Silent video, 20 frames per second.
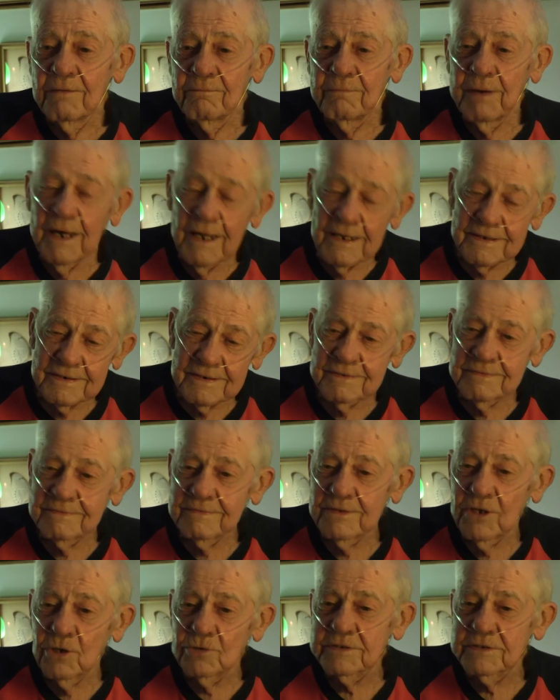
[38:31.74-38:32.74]
But
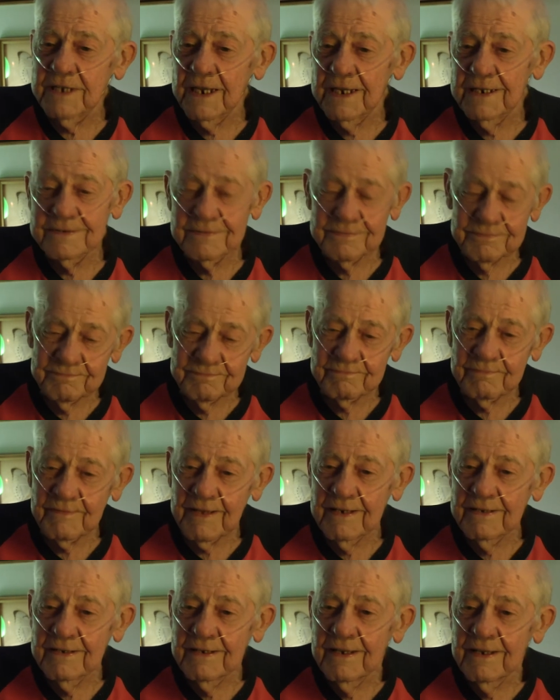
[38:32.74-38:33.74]
in those days,
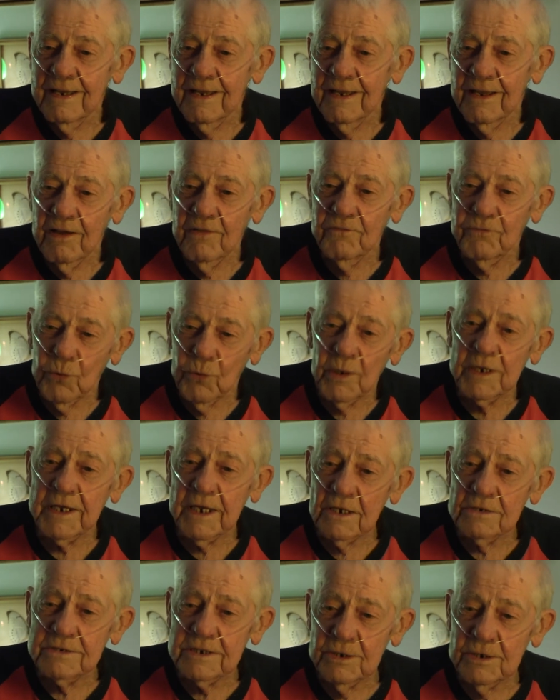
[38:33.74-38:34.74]
if you were
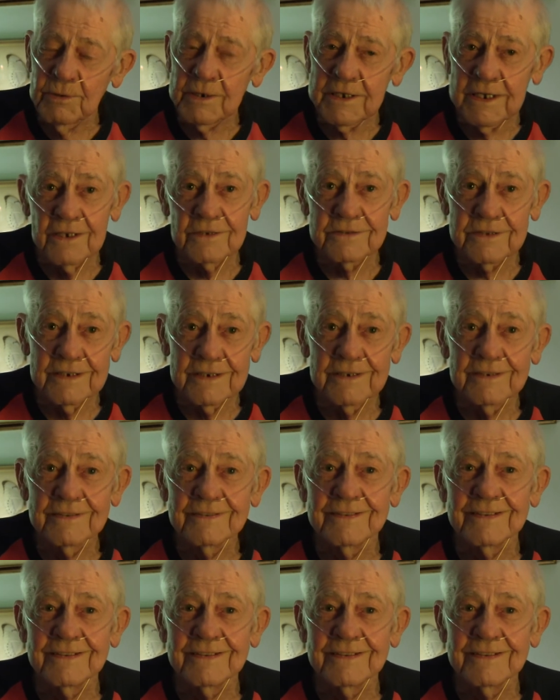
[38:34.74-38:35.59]
guilty, you were guilty.